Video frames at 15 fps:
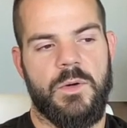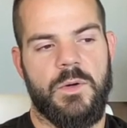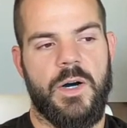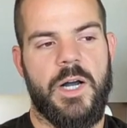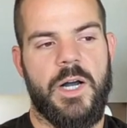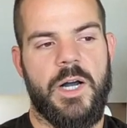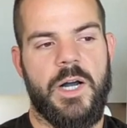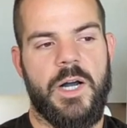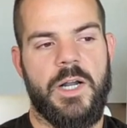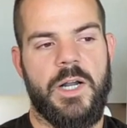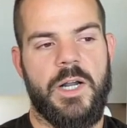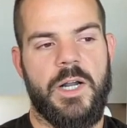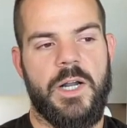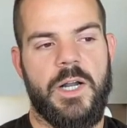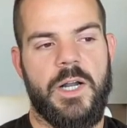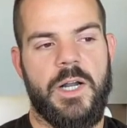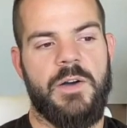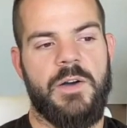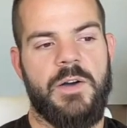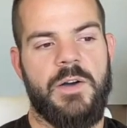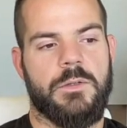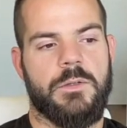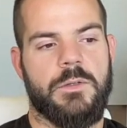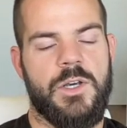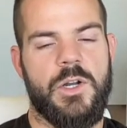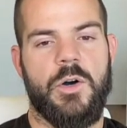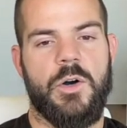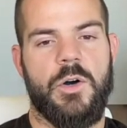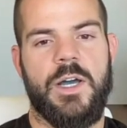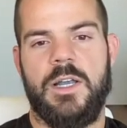well, I do everything, you
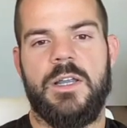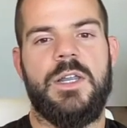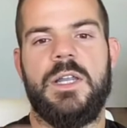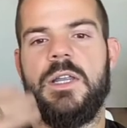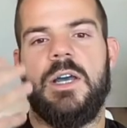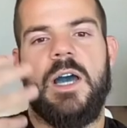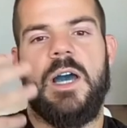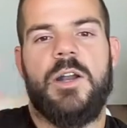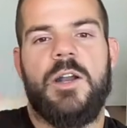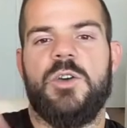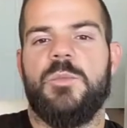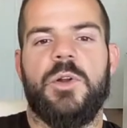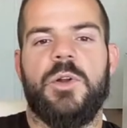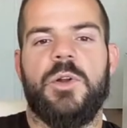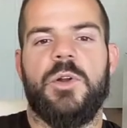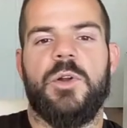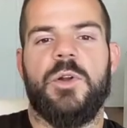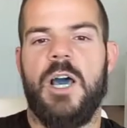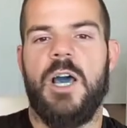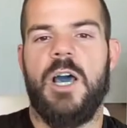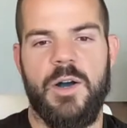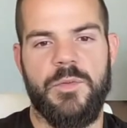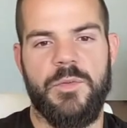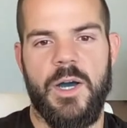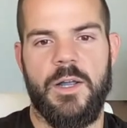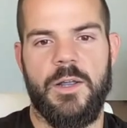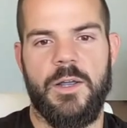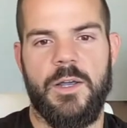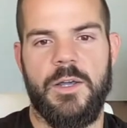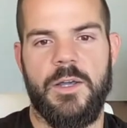know, like, and how do you build a campaign around that?
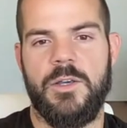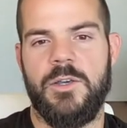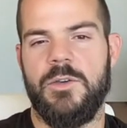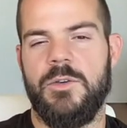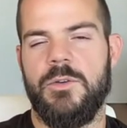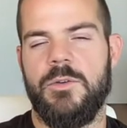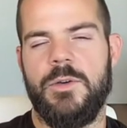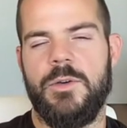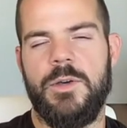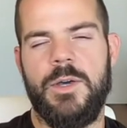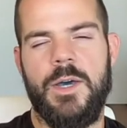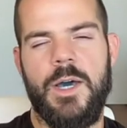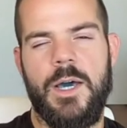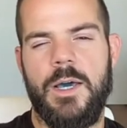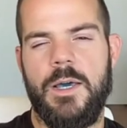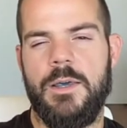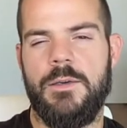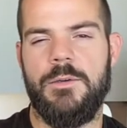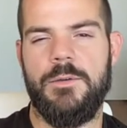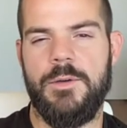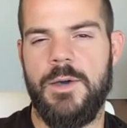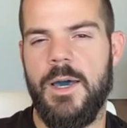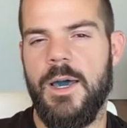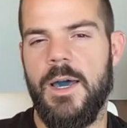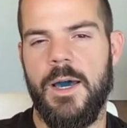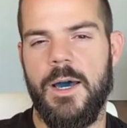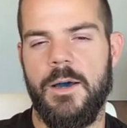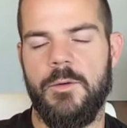Like you, you can't, right? Well, we work with